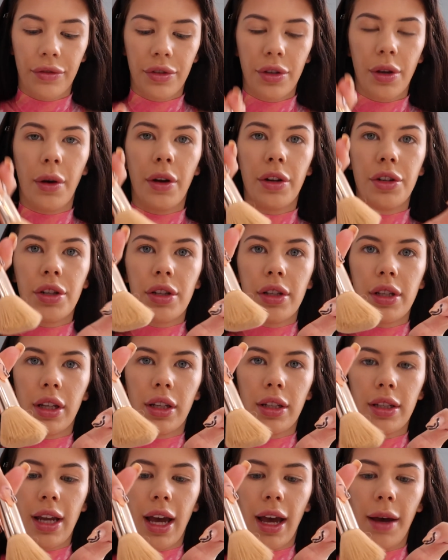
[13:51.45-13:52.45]
So I just
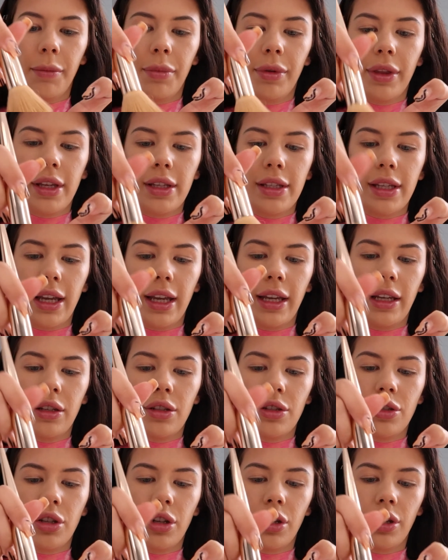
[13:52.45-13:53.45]
tap this
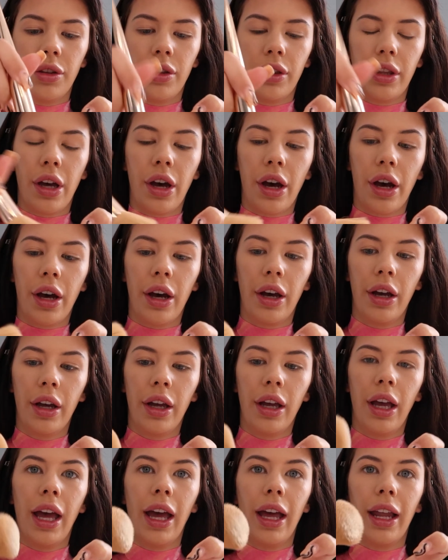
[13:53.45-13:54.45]
into the
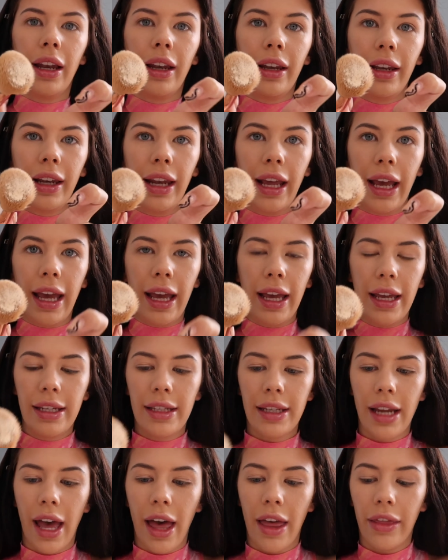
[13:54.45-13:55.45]

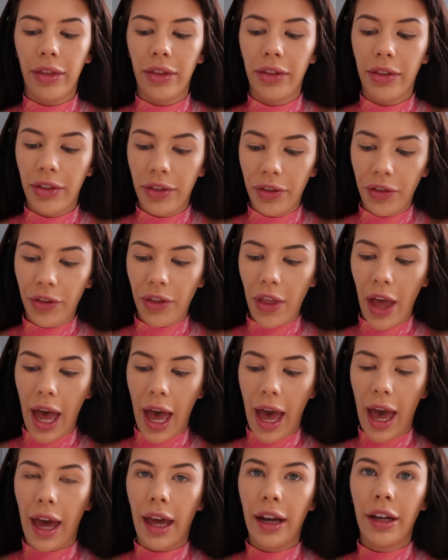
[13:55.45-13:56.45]
lid and
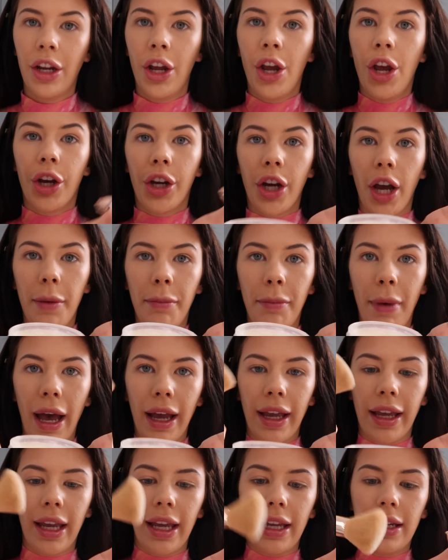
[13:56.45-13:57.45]
then go
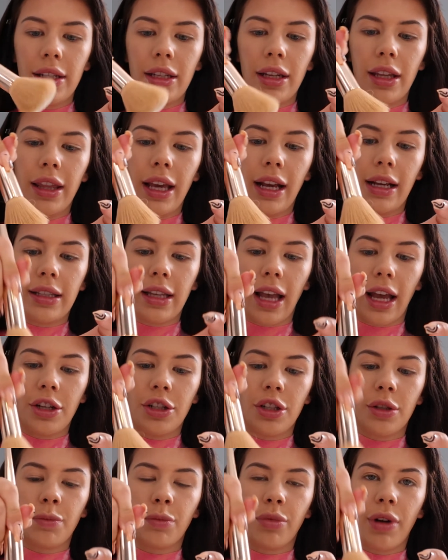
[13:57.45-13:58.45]
back into this and
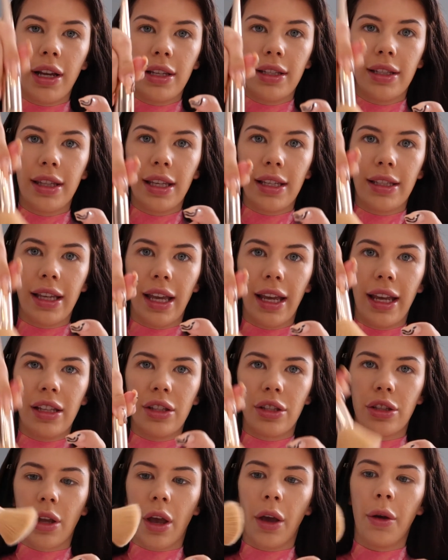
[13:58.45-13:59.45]
just press this
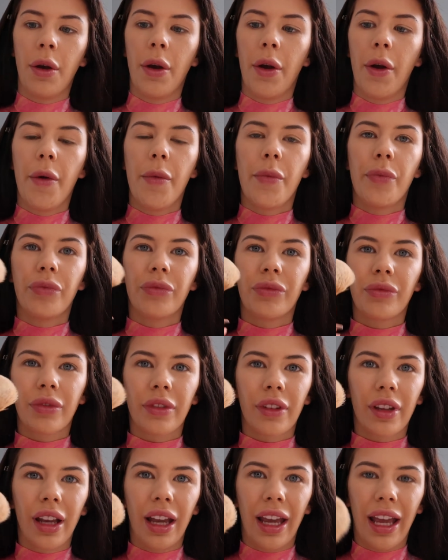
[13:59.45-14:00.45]
in so
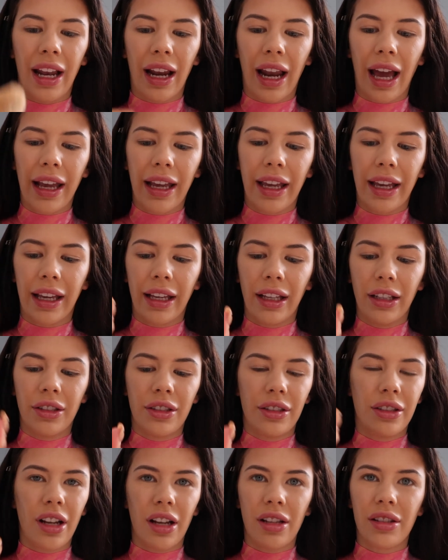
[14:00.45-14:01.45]
it like
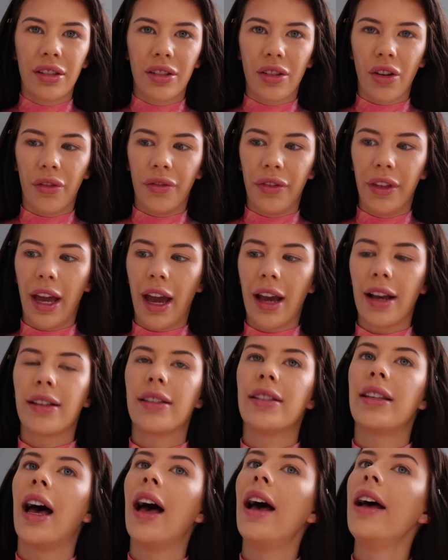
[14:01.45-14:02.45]
dusts off the
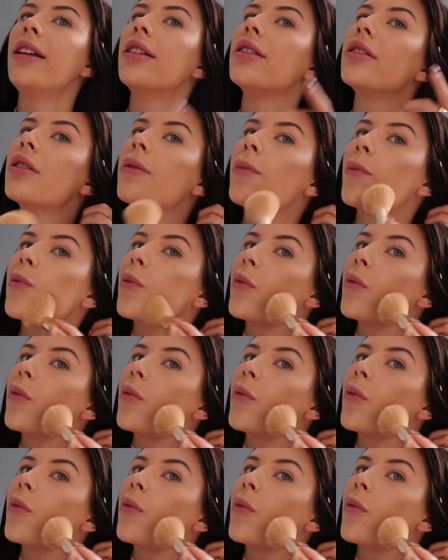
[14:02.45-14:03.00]
excess.